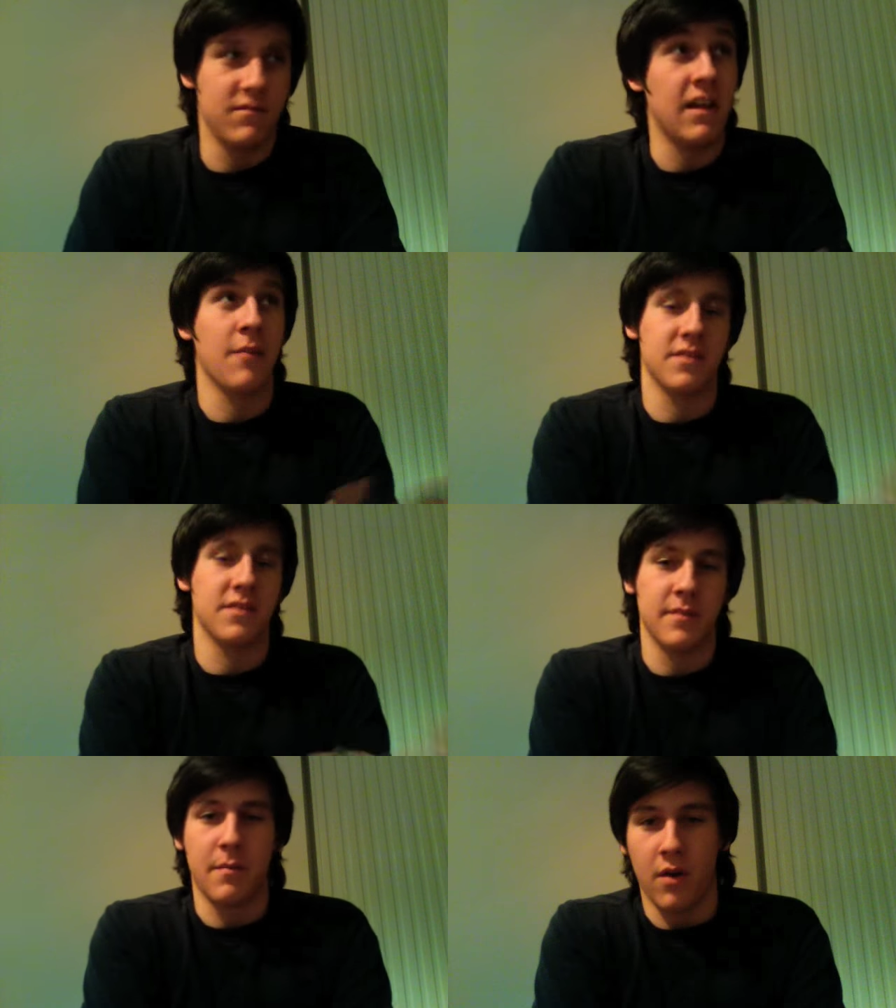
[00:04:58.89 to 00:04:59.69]
happens to
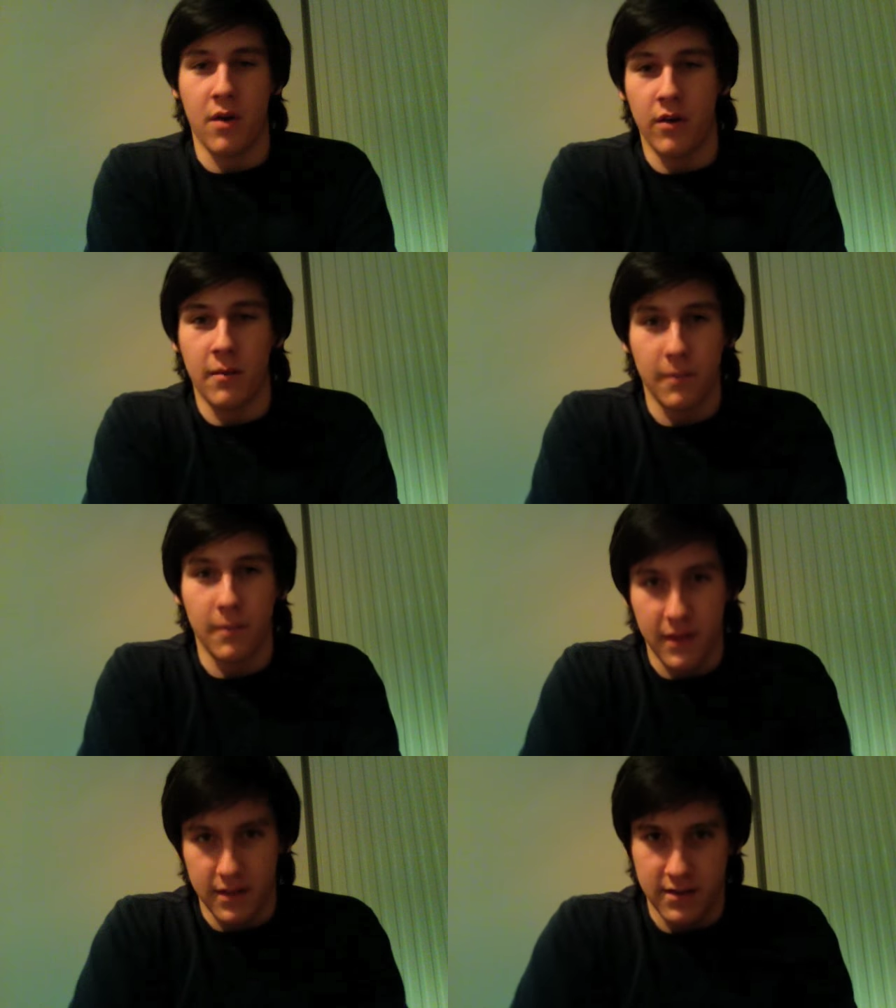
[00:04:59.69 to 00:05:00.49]
be a program
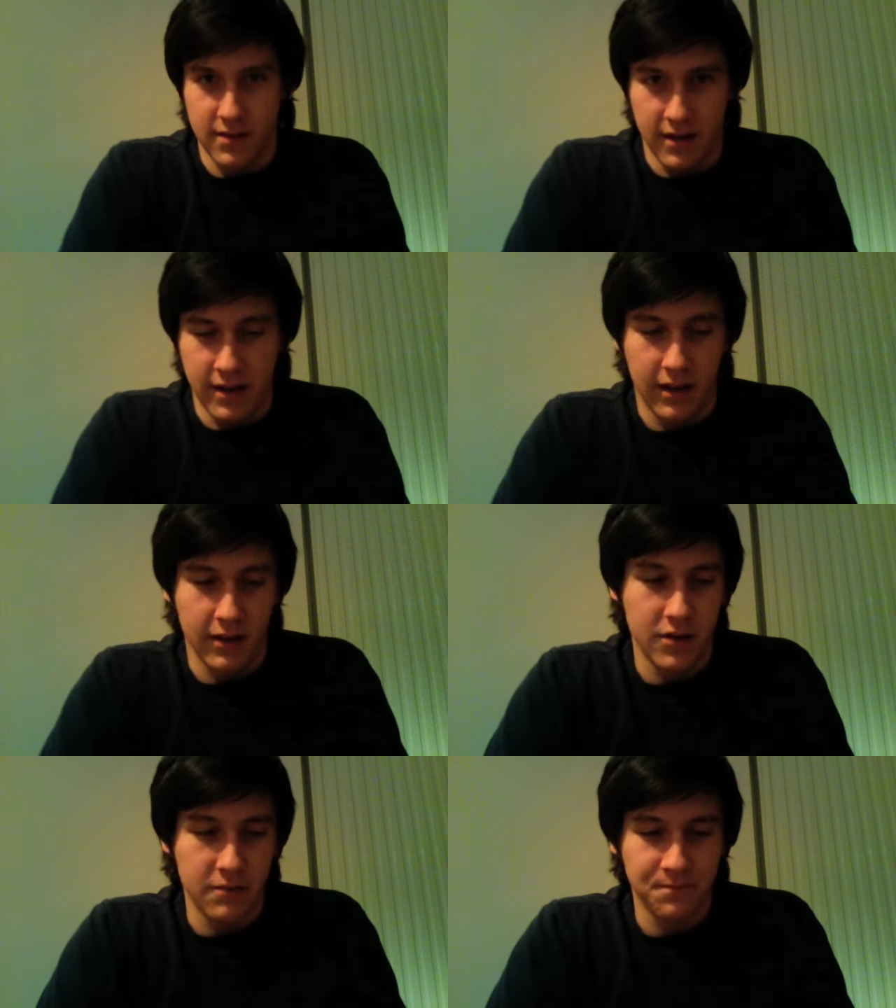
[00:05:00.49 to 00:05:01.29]
that's in English.